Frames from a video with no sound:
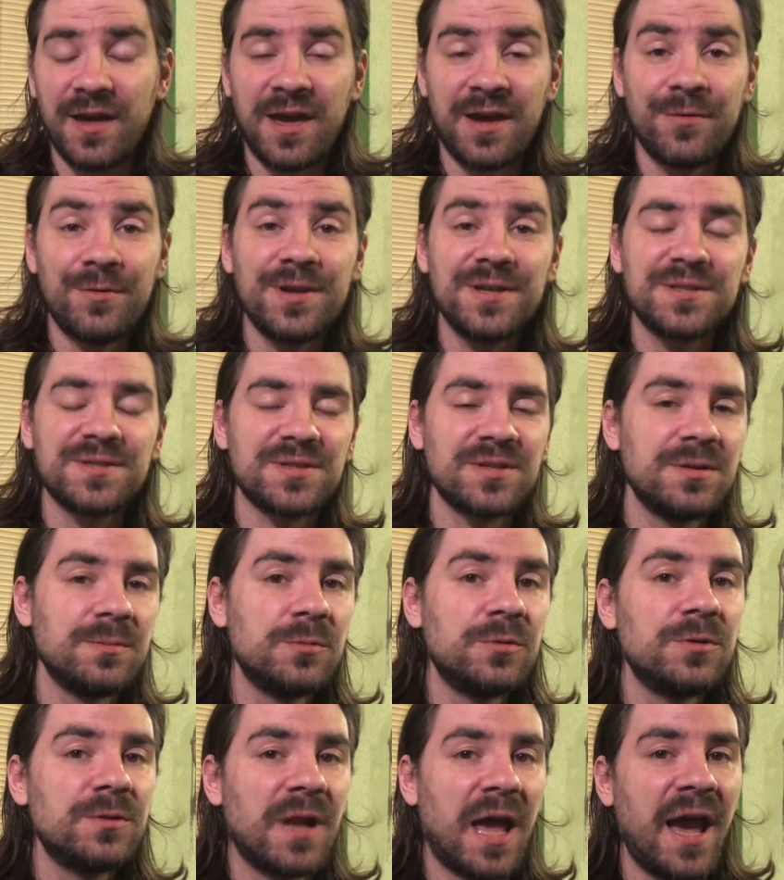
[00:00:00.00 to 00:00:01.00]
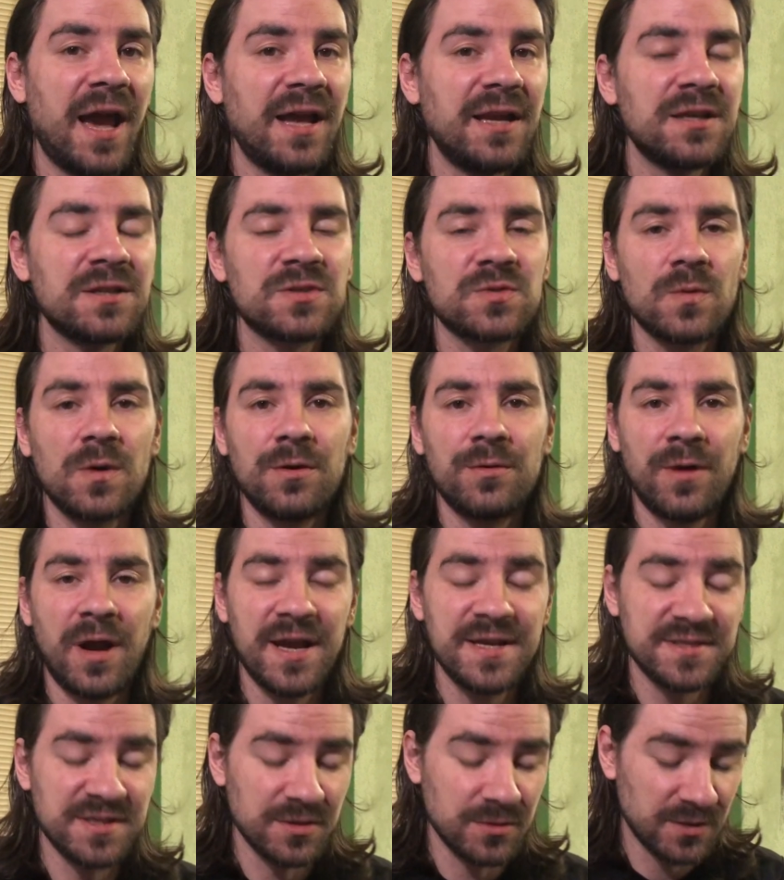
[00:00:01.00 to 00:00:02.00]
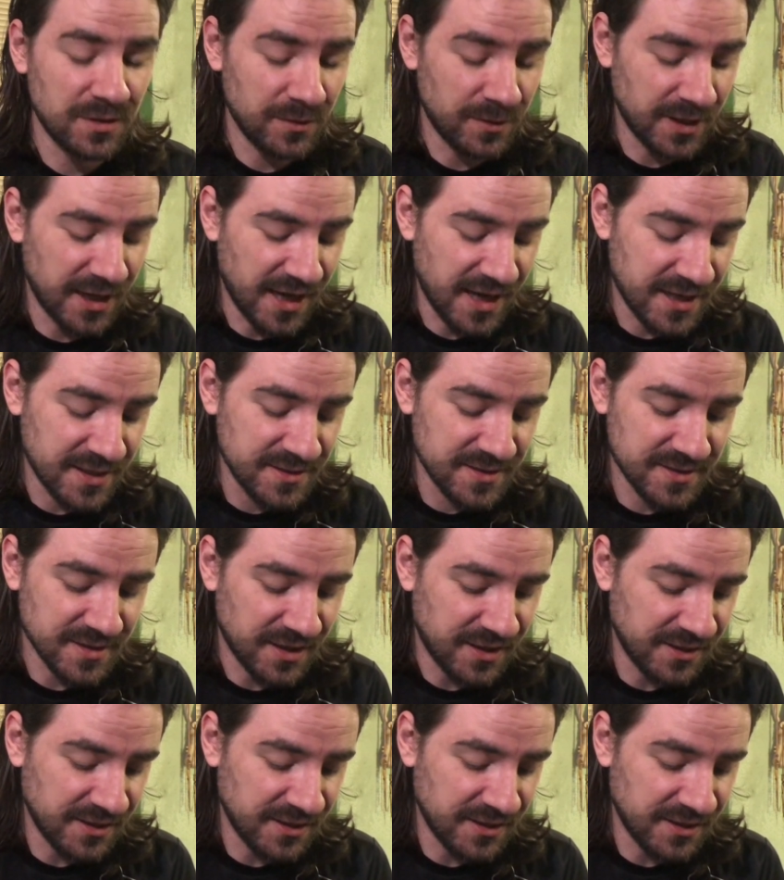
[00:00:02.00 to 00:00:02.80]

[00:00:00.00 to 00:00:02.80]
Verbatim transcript: Aries and Moon and as well Rising on our hands